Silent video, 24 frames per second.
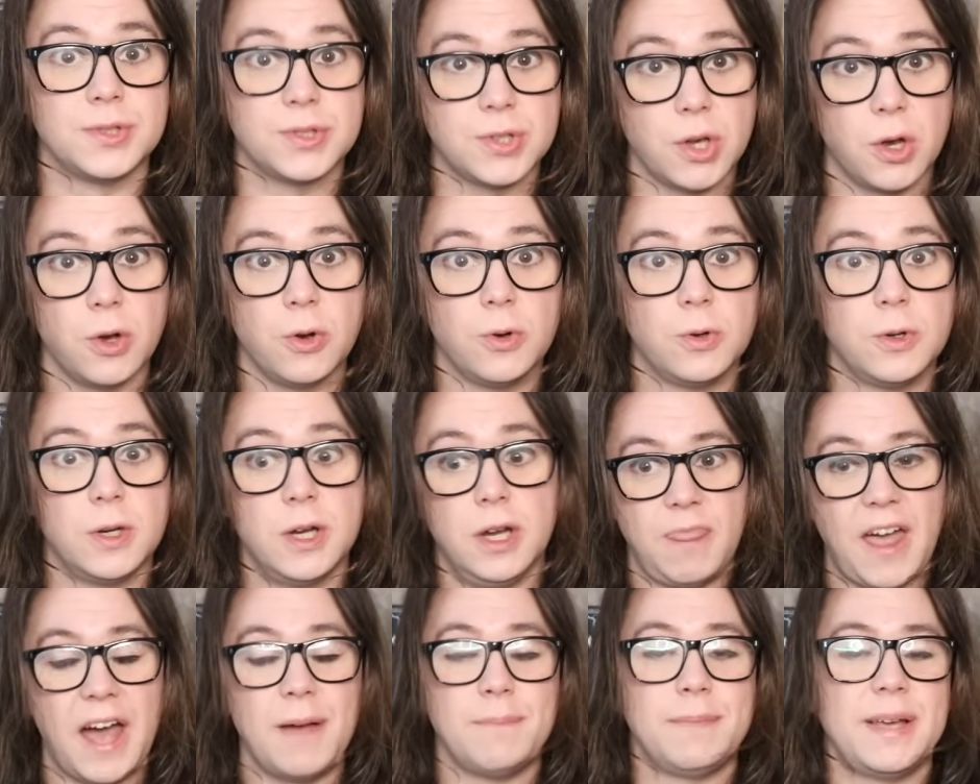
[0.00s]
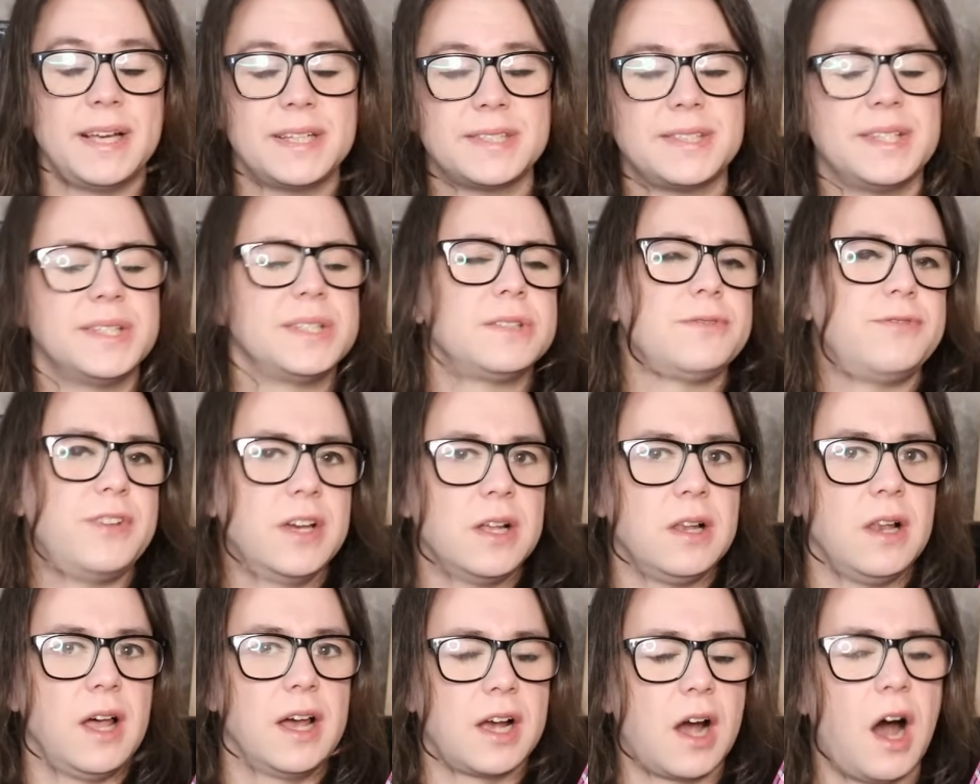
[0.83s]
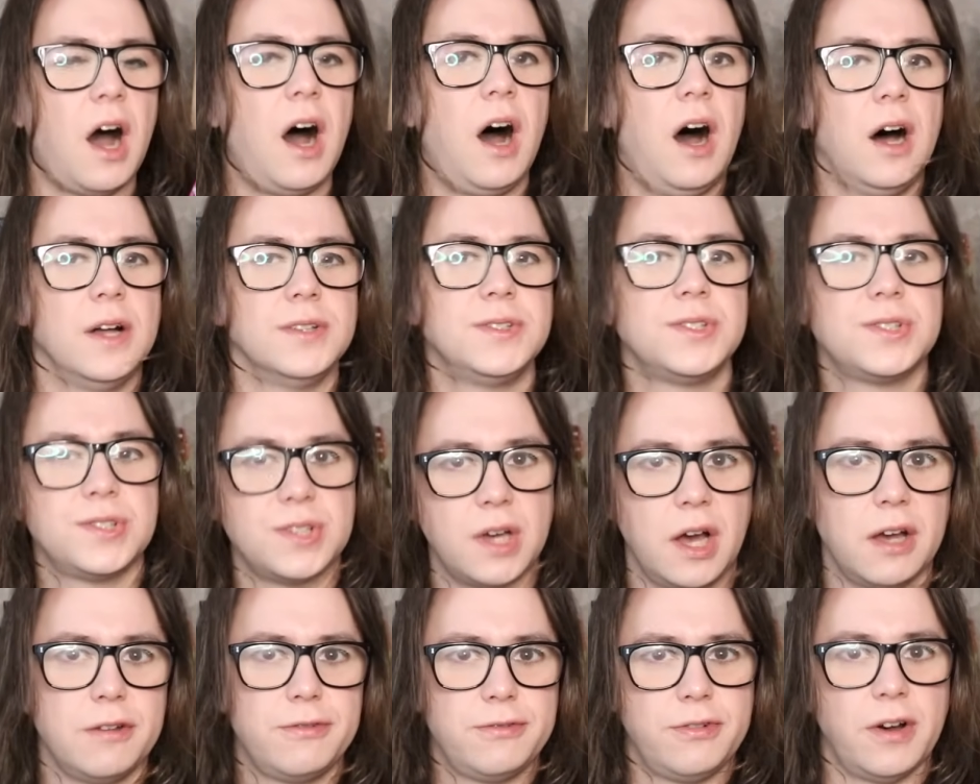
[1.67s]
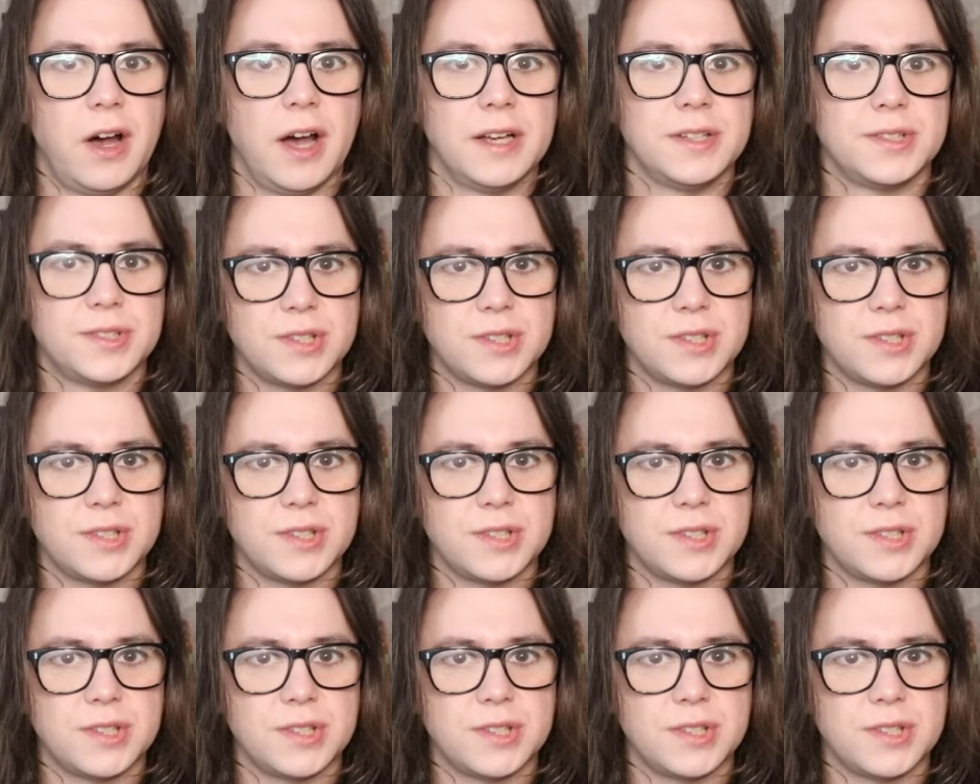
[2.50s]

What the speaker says: So that makes this feel like hard sci-fi.